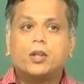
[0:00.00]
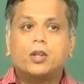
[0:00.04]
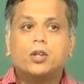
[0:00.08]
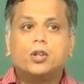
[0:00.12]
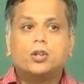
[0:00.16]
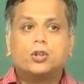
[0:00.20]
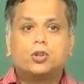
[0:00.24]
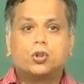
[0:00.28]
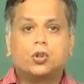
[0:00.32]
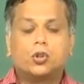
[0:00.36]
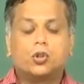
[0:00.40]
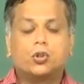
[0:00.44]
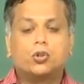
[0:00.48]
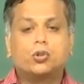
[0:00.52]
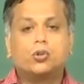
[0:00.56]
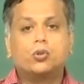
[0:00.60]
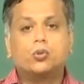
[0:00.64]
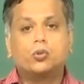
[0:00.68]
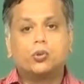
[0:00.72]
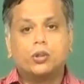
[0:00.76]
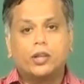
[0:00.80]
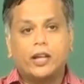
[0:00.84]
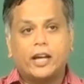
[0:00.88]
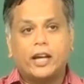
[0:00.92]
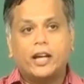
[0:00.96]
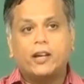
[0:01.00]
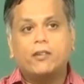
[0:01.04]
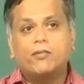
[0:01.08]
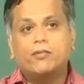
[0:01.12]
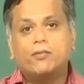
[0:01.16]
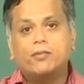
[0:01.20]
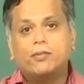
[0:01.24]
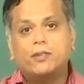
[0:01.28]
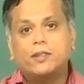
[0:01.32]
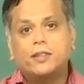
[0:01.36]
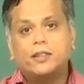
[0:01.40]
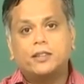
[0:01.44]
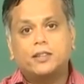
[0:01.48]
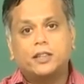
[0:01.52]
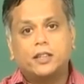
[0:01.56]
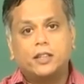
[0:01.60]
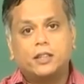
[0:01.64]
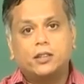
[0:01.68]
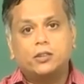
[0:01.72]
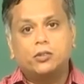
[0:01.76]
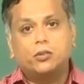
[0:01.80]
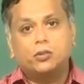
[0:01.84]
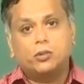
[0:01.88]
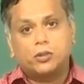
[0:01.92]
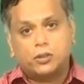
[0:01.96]
So, you
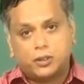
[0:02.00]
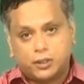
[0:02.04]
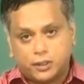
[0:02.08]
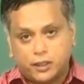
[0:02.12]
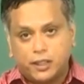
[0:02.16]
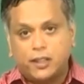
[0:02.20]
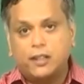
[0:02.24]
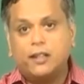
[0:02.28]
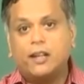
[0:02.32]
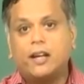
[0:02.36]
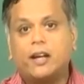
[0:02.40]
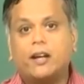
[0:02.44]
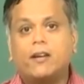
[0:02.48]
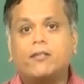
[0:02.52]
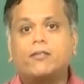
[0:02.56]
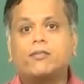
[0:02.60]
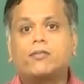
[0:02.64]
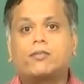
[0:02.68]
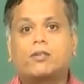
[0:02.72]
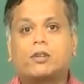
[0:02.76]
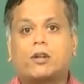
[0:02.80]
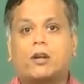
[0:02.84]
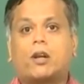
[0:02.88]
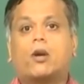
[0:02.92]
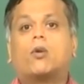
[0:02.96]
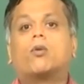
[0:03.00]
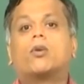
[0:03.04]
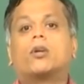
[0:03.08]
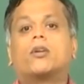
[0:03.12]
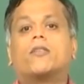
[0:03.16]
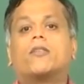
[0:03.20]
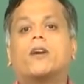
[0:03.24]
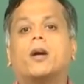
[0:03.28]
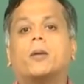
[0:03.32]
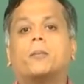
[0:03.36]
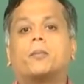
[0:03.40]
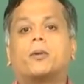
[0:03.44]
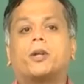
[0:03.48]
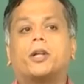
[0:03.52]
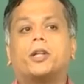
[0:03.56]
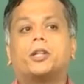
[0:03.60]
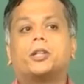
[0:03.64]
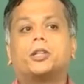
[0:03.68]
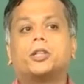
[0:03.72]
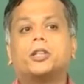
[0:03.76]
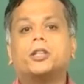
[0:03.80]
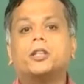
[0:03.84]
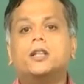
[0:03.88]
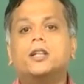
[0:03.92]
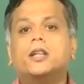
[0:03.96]
would still have cloud
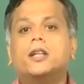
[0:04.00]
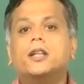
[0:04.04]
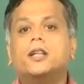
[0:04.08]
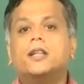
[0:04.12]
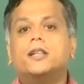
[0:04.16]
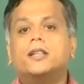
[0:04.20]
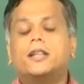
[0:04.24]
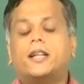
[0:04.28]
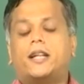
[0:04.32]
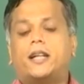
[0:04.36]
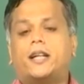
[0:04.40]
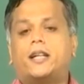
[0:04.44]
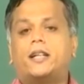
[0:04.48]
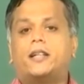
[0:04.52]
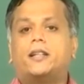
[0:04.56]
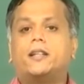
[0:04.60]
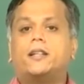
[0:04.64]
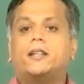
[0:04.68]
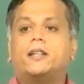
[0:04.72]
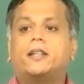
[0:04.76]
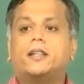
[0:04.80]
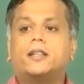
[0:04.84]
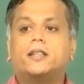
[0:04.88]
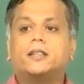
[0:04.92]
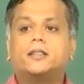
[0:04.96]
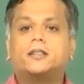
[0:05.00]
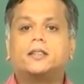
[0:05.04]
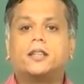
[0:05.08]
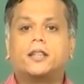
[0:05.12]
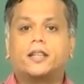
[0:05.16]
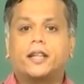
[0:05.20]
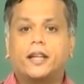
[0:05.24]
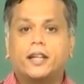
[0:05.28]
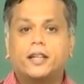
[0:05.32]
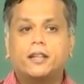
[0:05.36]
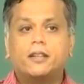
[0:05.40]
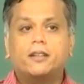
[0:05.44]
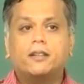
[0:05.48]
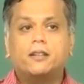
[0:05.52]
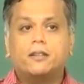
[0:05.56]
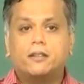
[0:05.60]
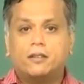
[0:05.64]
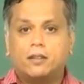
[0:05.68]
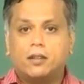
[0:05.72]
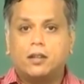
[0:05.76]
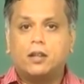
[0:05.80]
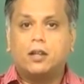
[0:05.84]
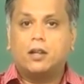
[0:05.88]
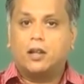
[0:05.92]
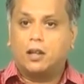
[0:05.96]
evaporation, and it is again
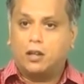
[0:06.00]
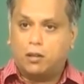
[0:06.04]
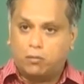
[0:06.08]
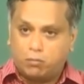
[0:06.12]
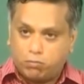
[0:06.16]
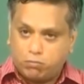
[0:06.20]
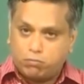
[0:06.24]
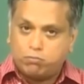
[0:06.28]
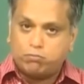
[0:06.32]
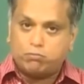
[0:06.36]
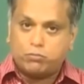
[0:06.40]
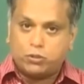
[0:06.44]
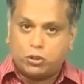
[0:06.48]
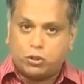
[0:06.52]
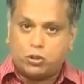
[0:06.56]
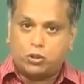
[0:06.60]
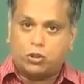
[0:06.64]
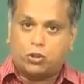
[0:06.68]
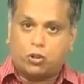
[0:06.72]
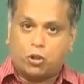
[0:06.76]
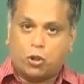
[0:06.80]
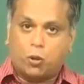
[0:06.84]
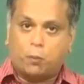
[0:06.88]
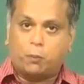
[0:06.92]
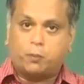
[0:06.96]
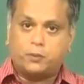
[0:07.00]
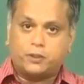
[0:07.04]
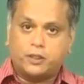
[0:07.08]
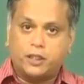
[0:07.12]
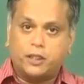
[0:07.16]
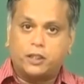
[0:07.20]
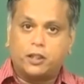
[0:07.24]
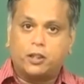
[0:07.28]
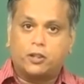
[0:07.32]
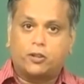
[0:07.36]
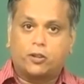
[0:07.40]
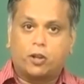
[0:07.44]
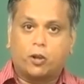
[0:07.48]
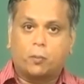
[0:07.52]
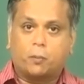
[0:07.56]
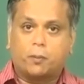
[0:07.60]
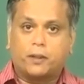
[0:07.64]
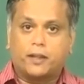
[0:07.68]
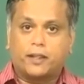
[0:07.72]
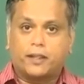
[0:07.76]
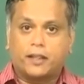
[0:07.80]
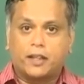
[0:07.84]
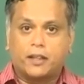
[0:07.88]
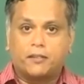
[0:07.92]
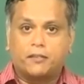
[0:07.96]
single
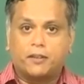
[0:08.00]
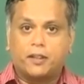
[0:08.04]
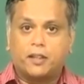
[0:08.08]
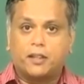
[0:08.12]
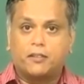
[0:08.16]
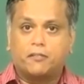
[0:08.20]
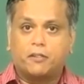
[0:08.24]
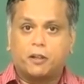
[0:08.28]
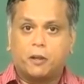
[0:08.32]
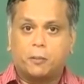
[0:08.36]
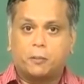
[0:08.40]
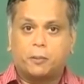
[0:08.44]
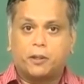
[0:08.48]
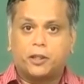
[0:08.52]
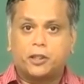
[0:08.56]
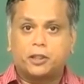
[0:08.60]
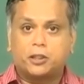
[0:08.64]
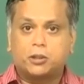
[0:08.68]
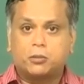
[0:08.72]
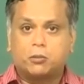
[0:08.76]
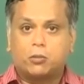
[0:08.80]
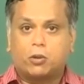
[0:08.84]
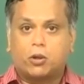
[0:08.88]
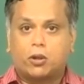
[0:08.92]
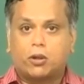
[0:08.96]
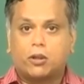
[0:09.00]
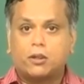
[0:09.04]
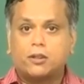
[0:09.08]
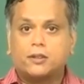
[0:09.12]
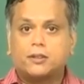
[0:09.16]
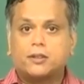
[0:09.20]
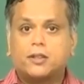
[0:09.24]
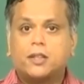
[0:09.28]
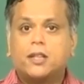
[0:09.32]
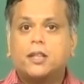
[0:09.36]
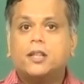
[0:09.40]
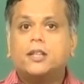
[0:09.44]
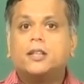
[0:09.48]
droplet level evaporation models